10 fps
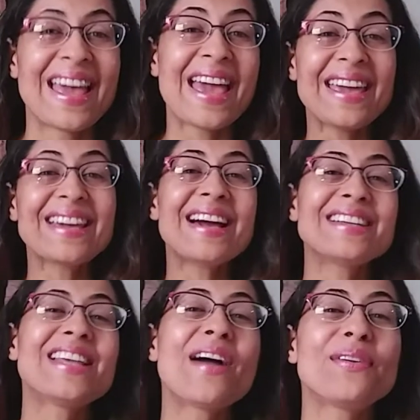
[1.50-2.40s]
Hey
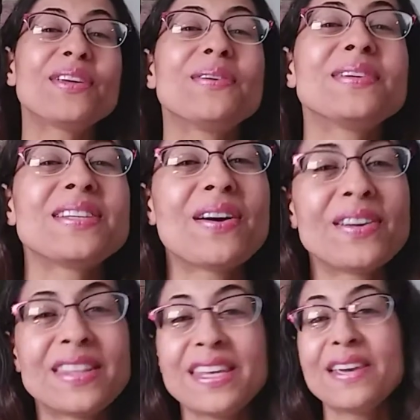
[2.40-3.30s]
guys, how are you? It's
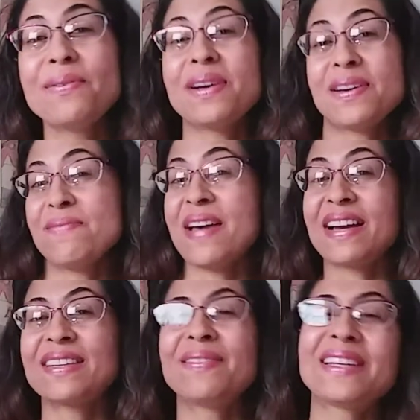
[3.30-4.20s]
Arthi. Welcome
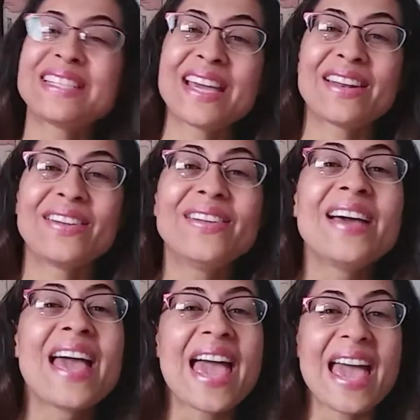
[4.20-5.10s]
back to my channel.
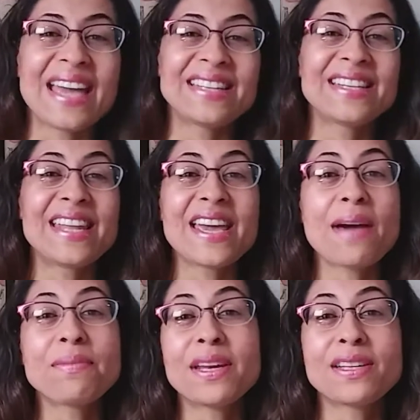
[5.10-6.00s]
And today
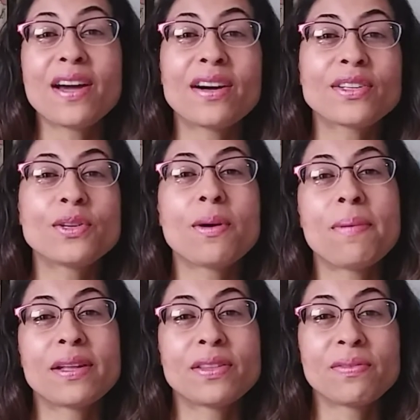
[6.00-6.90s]
I'm going to talk to you
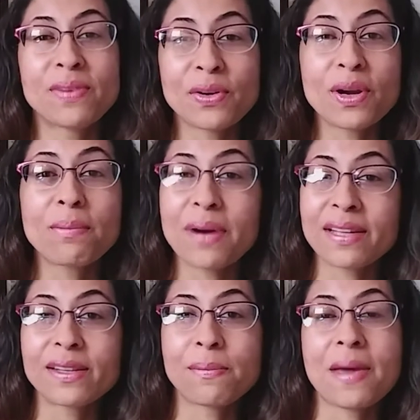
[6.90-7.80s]
about the Vera
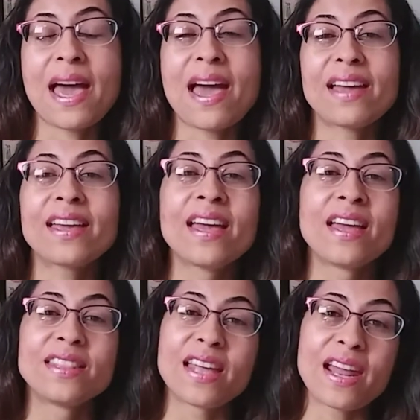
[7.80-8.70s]
Bradley bag
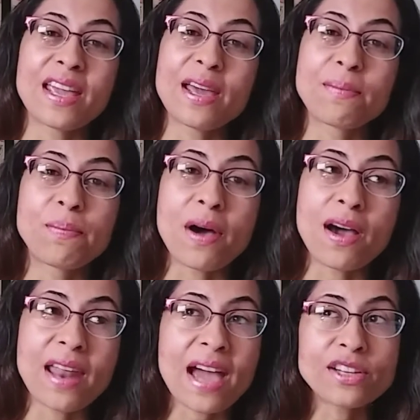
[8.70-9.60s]
that I had
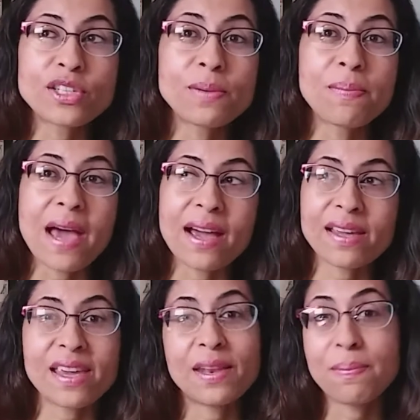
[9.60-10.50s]
bought actually
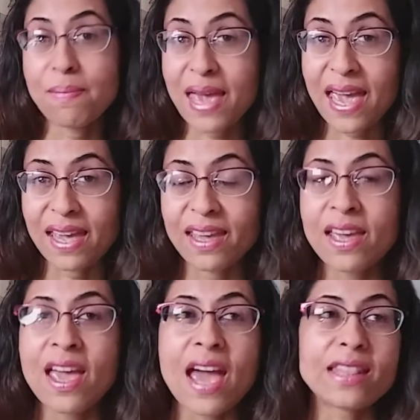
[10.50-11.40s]
back in May.
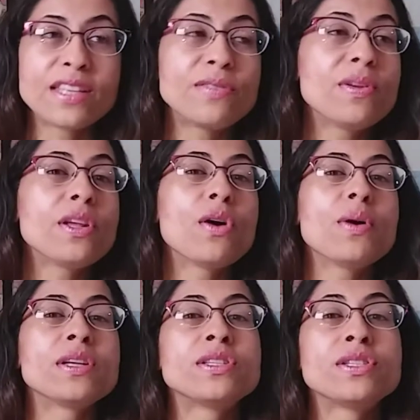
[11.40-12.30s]
And this video
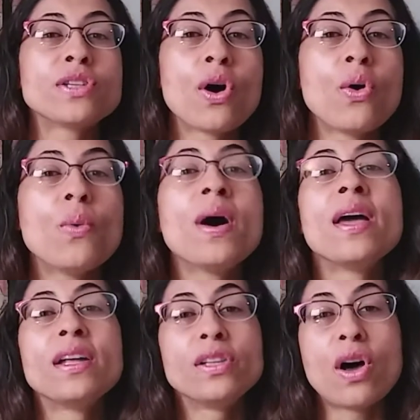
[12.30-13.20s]
is so
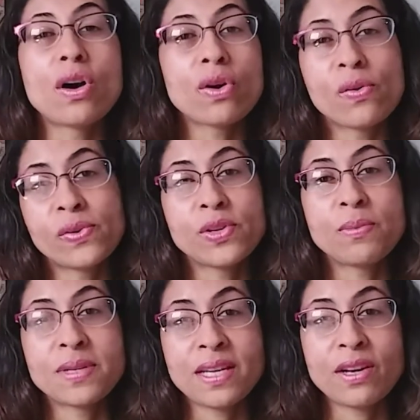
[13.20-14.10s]
long overdue
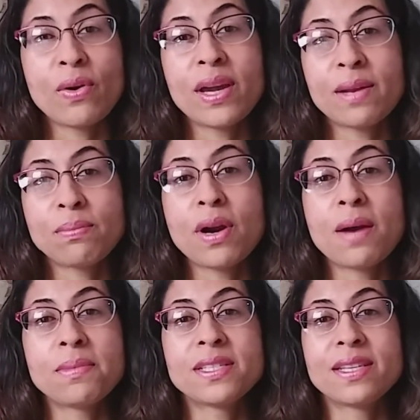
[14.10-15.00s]
because I know I had
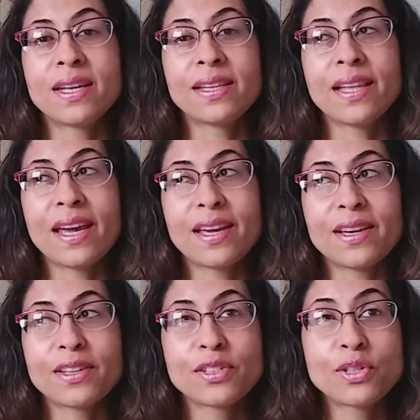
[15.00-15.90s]
promised it like
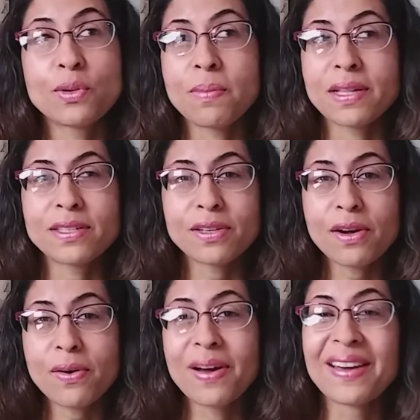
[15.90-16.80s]
2 months
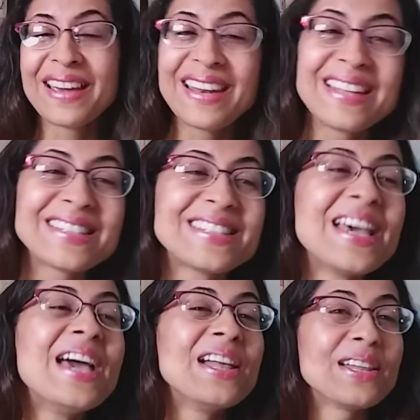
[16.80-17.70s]
ago and it's
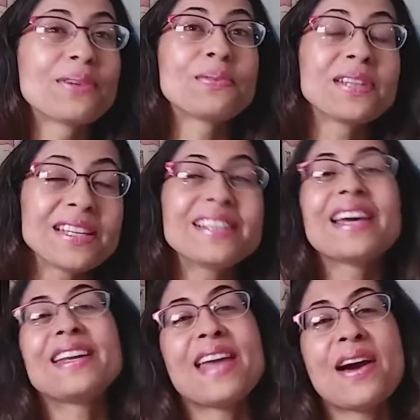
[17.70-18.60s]
like really
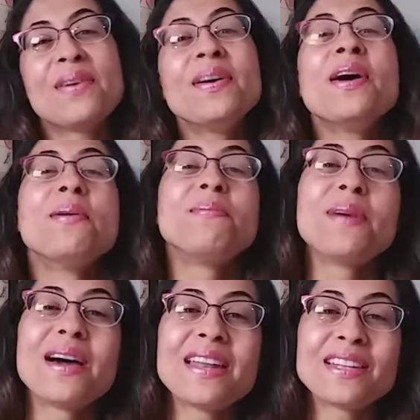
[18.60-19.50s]
late now,
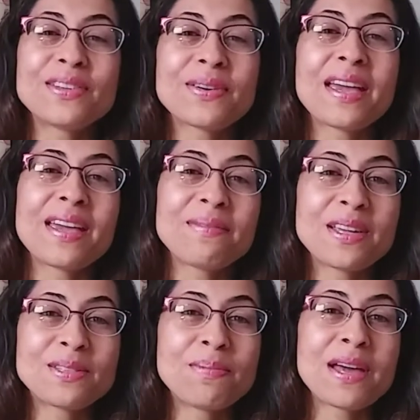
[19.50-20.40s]
but it's okay.
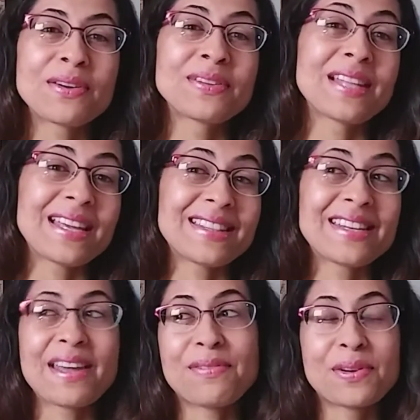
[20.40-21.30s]
It's better late than
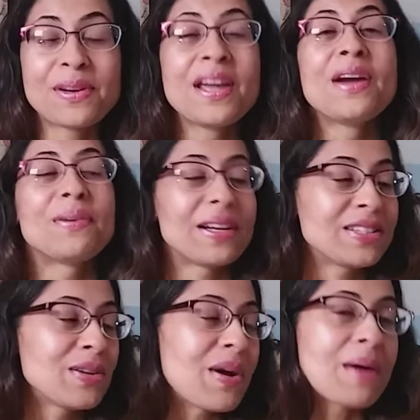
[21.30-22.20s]
never, right?
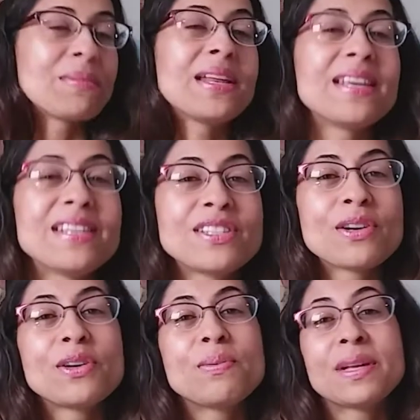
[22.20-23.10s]
So I'm going to show
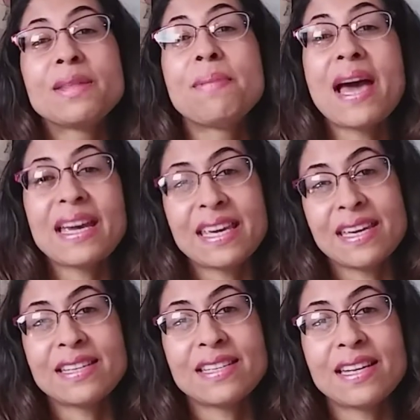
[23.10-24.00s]
you what the bag
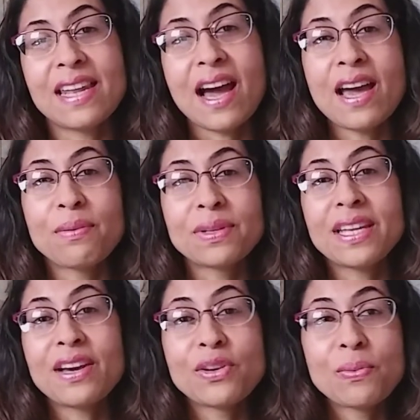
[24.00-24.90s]
is and I will
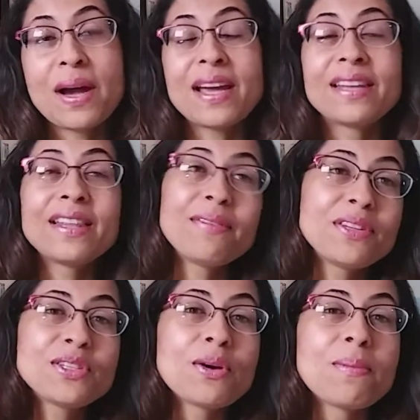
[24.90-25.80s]
tell you why I love
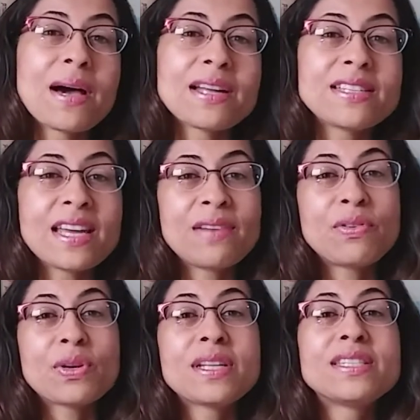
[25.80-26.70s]
it so much. And if
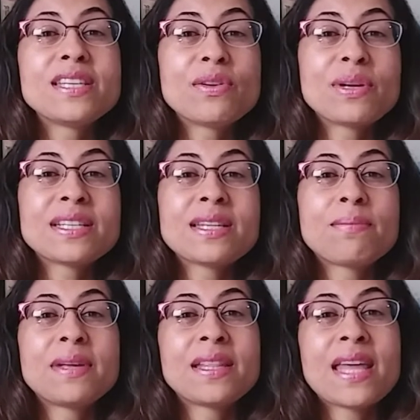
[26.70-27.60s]
you're considering
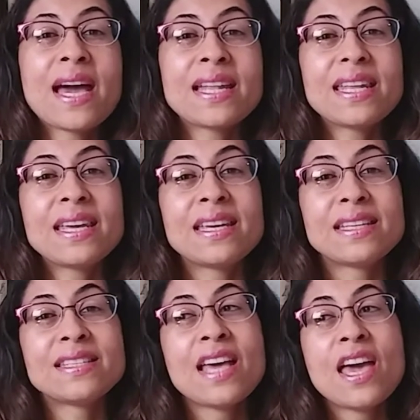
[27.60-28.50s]
something that
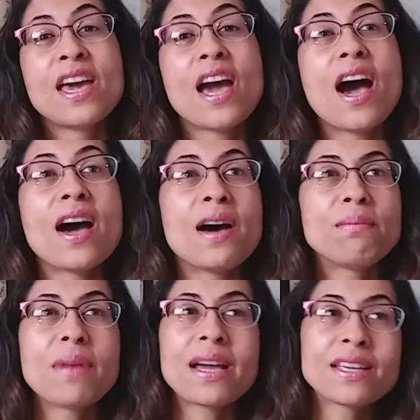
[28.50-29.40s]
is
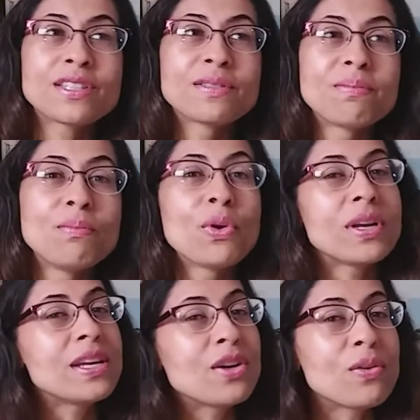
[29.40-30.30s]
I guess more
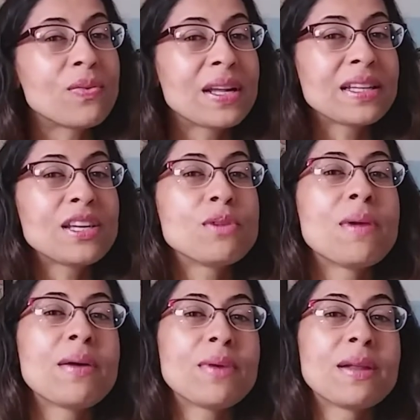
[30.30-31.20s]
eco-friendly, you
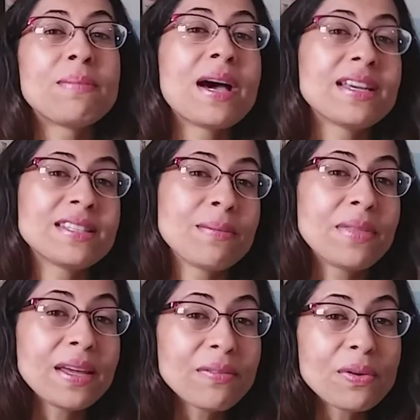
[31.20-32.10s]
might want to buy
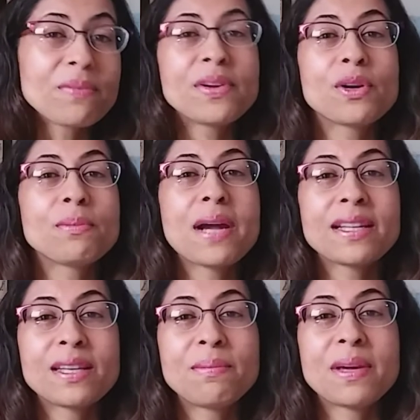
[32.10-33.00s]
something from Vera
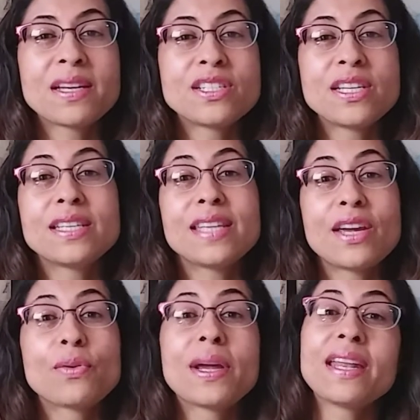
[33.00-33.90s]
Bradley because she is a
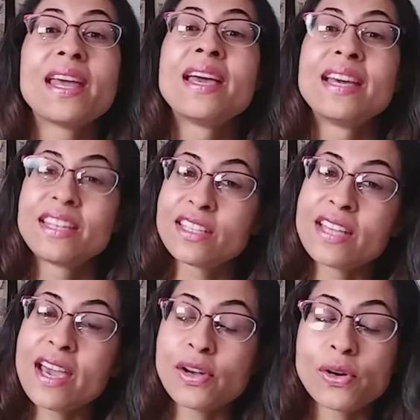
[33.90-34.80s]
great
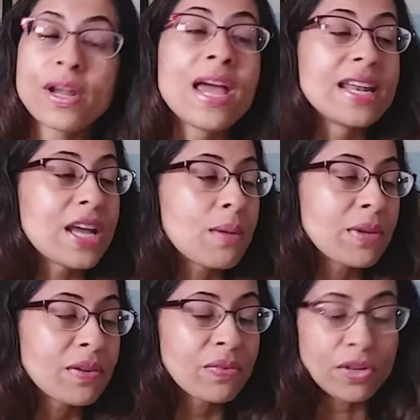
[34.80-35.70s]
designer. Now I'm
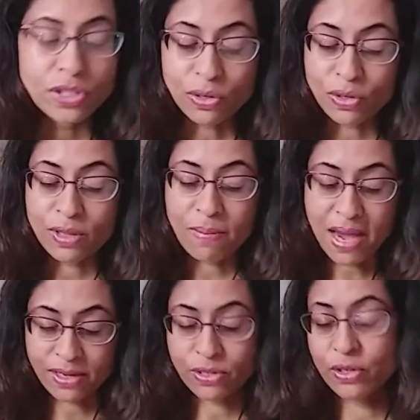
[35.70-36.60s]
going to first show you the
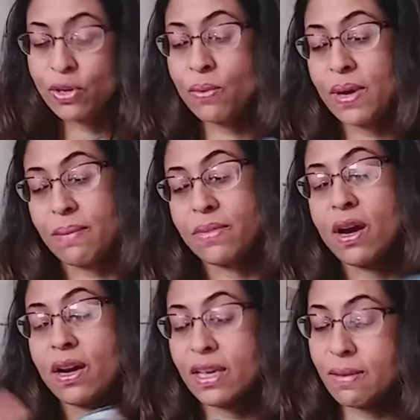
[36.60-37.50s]
bag so you know what I'm
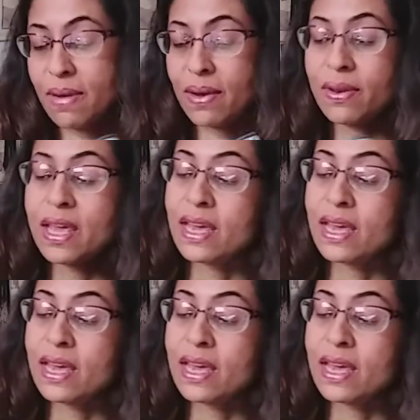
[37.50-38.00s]
talking about.